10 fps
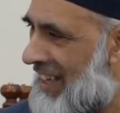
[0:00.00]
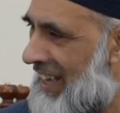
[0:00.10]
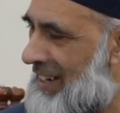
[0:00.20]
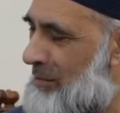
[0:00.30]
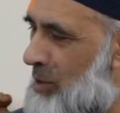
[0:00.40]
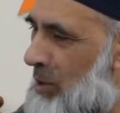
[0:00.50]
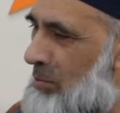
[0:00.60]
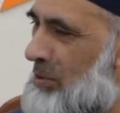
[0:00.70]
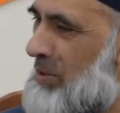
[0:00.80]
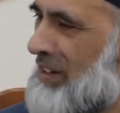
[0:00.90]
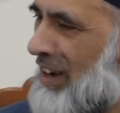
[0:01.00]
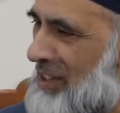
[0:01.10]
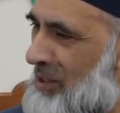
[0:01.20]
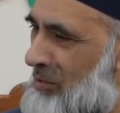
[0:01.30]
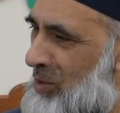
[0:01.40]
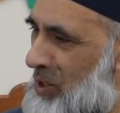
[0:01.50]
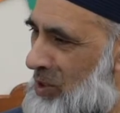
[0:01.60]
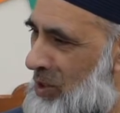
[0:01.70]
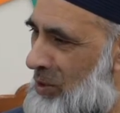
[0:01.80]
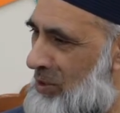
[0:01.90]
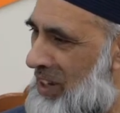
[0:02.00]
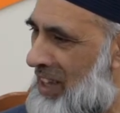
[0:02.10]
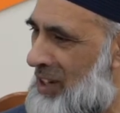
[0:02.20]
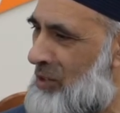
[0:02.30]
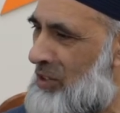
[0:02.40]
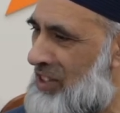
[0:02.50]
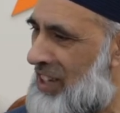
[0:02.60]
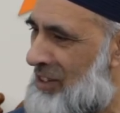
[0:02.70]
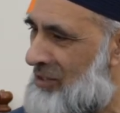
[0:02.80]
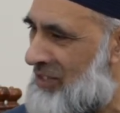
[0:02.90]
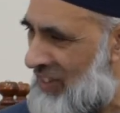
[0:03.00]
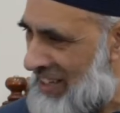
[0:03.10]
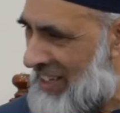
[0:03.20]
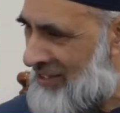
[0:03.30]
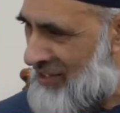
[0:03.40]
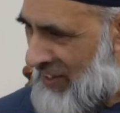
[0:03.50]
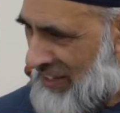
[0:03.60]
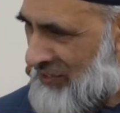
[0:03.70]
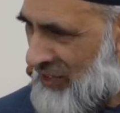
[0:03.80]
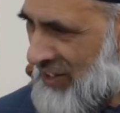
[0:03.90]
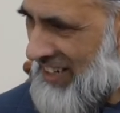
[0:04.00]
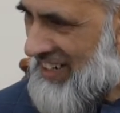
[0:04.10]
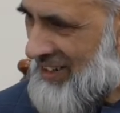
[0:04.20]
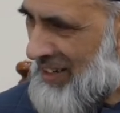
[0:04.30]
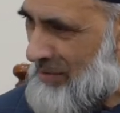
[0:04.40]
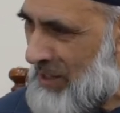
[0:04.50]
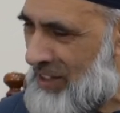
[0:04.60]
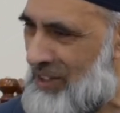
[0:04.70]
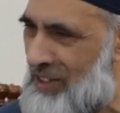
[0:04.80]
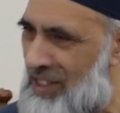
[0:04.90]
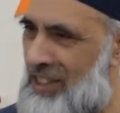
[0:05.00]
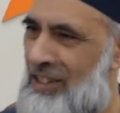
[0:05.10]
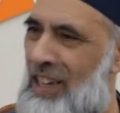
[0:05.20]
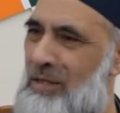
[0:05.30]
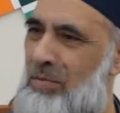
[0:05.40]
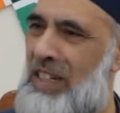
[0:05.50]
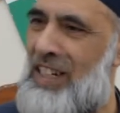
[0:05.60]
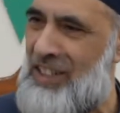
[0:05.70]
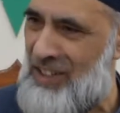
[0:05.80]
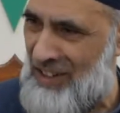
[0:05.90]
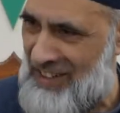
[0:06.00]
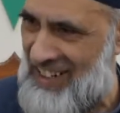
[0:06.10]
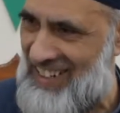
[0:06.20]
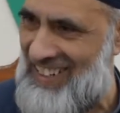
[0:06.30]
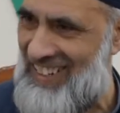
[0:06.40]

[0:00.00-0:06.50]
And Muhammad bin Qasim was told, go and take revenge for it, okay? Because a sister has been insulted,